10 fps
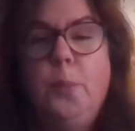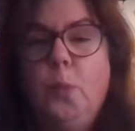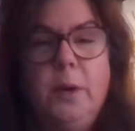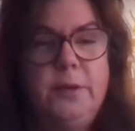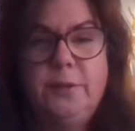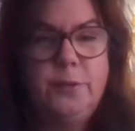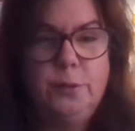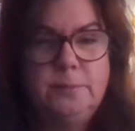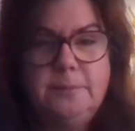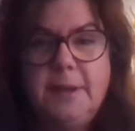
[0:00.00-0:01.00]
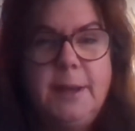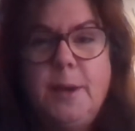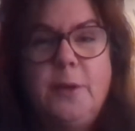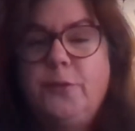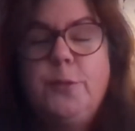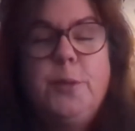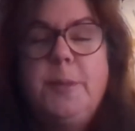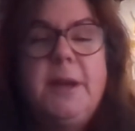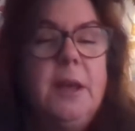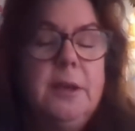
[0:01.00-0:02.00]
wonderful. From the
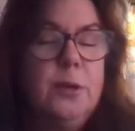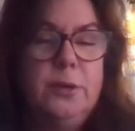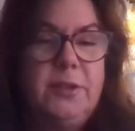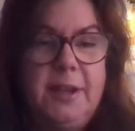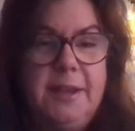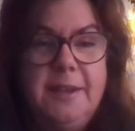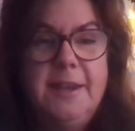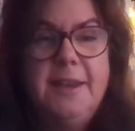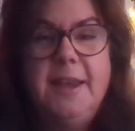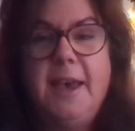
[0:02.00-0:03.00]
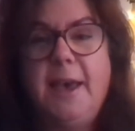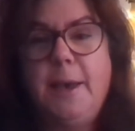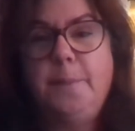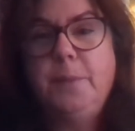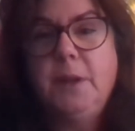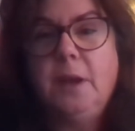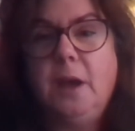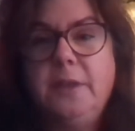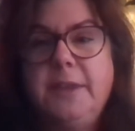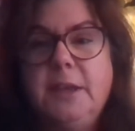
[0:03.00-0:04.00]
minute I got it,
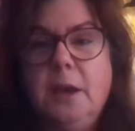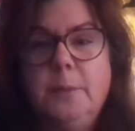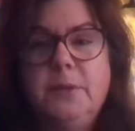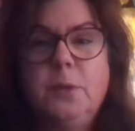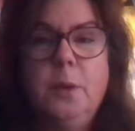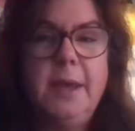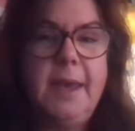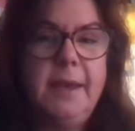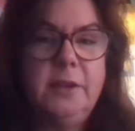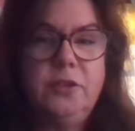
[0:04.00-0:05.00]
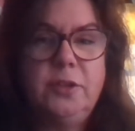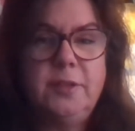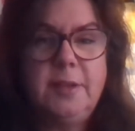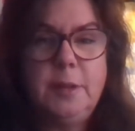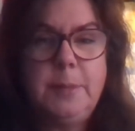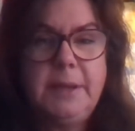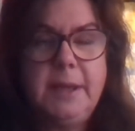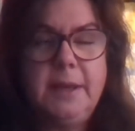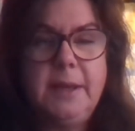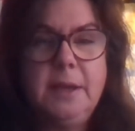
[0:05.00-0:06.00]
I think I was quite anxious in the
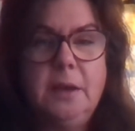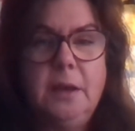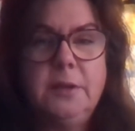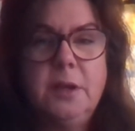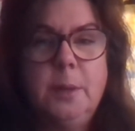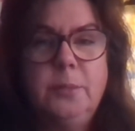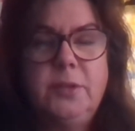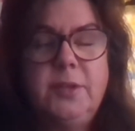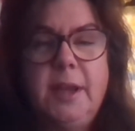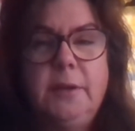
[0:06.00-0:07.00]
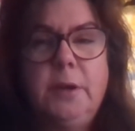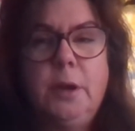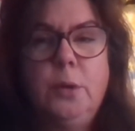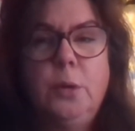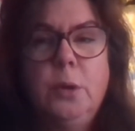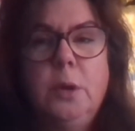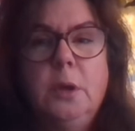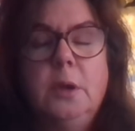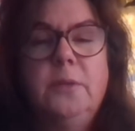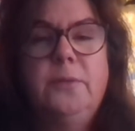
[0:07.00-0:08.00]
beginning. I'd come to tarot
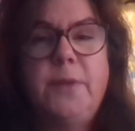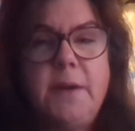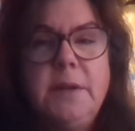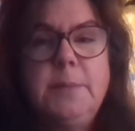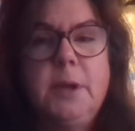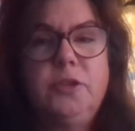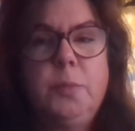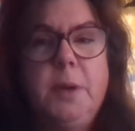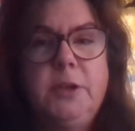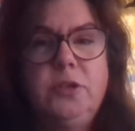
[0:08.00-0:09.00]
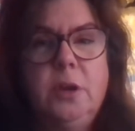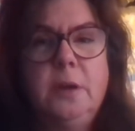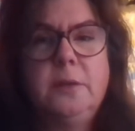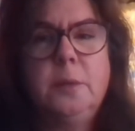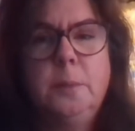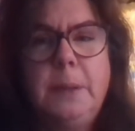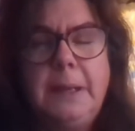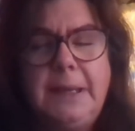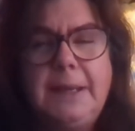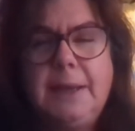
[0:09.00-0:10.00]
very much by chance,
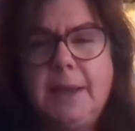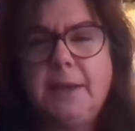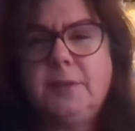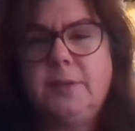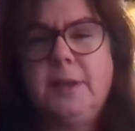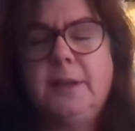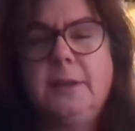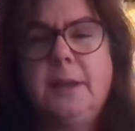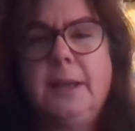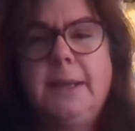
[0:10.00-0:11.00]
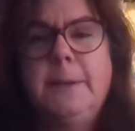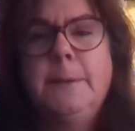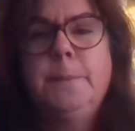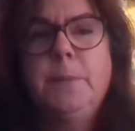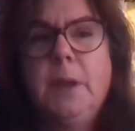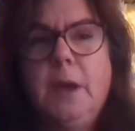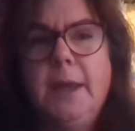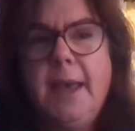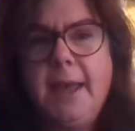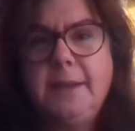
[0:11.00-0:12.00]
completely accidentally.
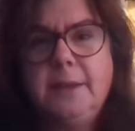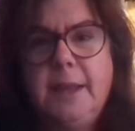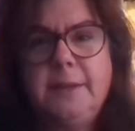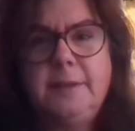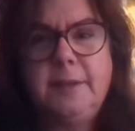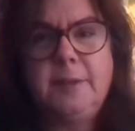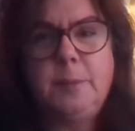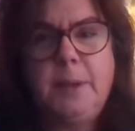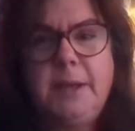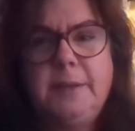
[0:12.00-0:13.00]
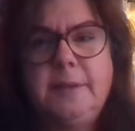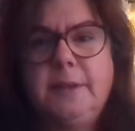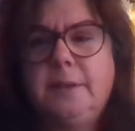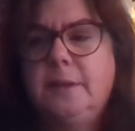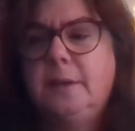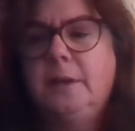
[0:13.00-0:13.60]
I hadn't anticipated